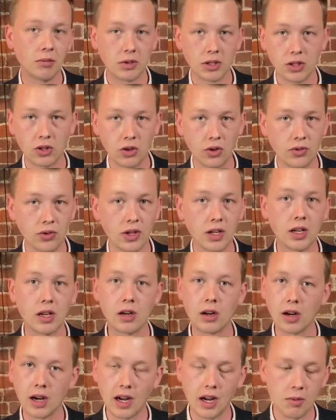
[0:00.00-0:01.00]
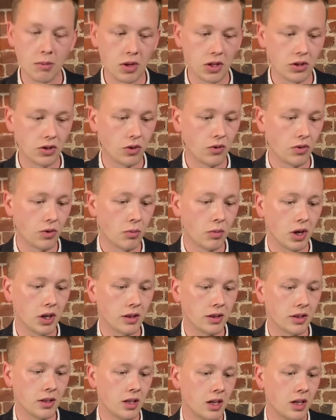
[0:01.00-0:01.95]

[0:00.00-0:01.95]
year over year and month over month.